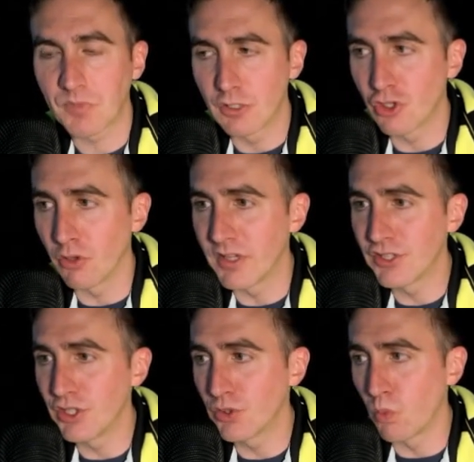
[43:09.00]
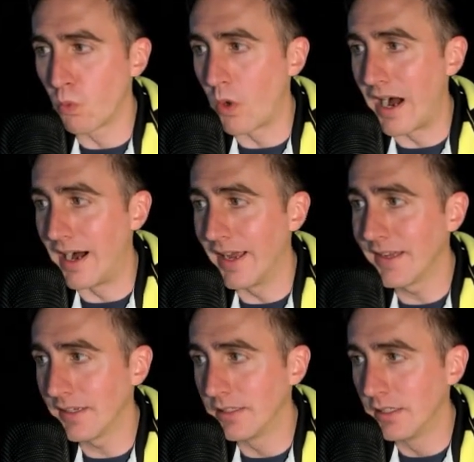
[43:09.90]
So this is
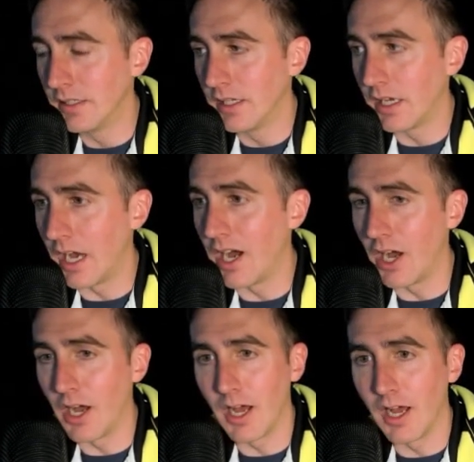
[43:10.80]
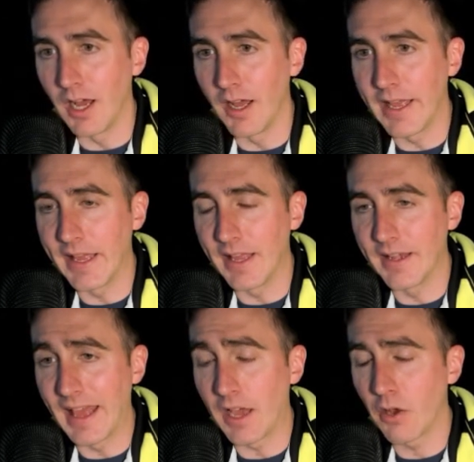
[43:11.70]
why
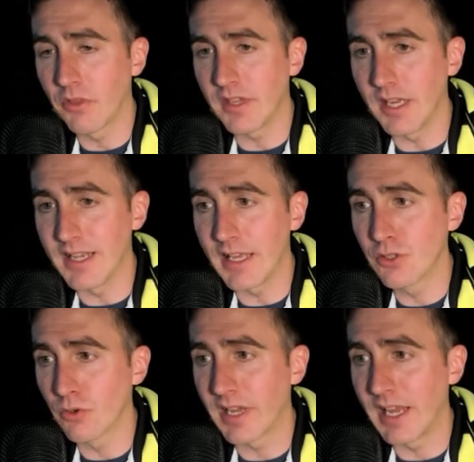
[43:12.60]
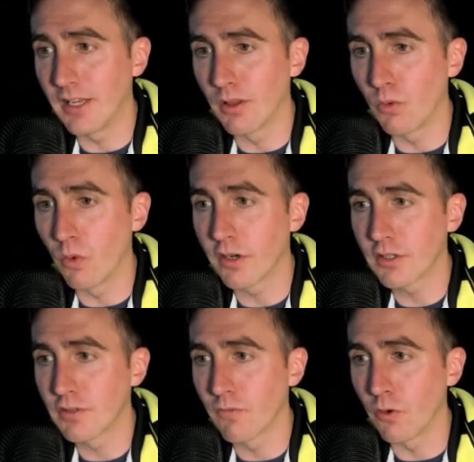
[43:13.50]
and how the nasal cannula
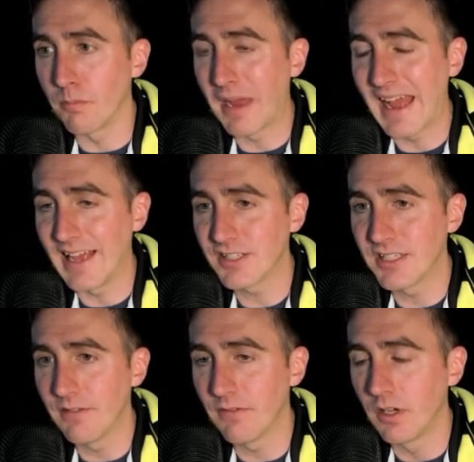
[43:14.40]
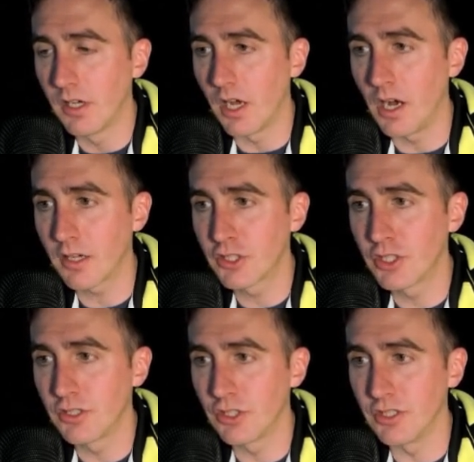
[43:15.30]
works for passive
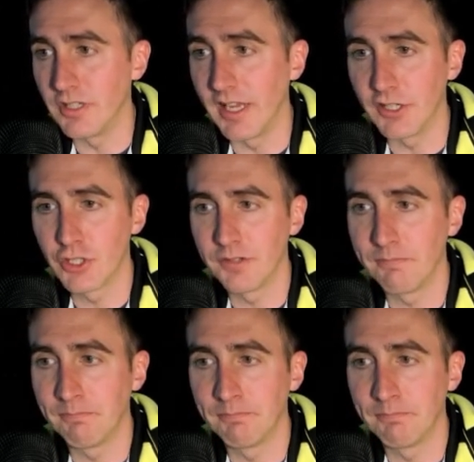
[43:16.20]
oxygenation.